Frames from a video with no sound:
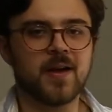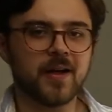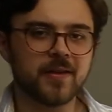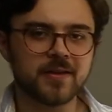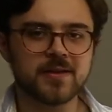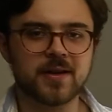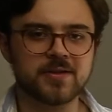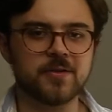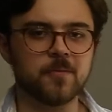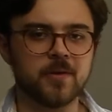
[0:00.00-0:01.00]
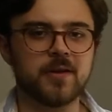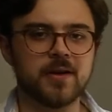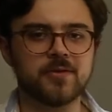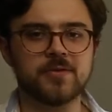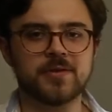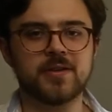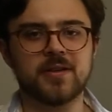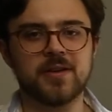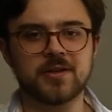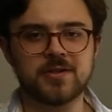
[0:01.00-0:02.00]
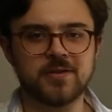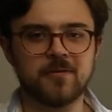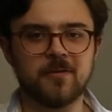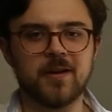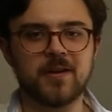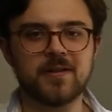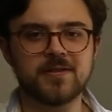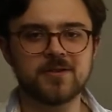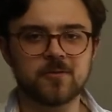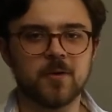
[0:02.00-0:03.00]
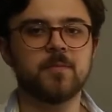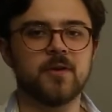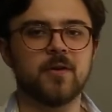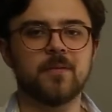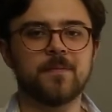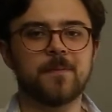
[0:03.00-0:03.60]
I think it's actually a really interesting connection to find Scripto